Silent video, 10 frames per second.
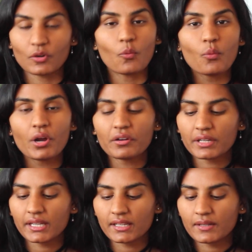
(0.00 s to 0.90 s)
little
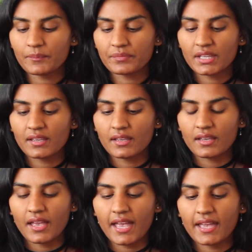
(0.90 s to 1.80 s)
worried.
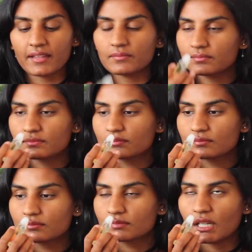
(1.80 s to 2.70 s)
And
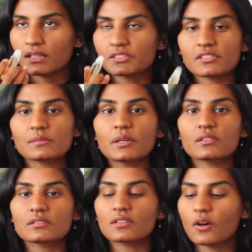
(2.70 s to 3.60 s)
oh, it just
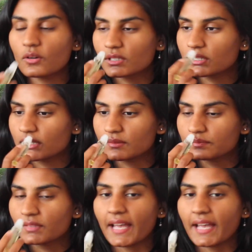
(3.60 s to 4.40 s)
smells so good.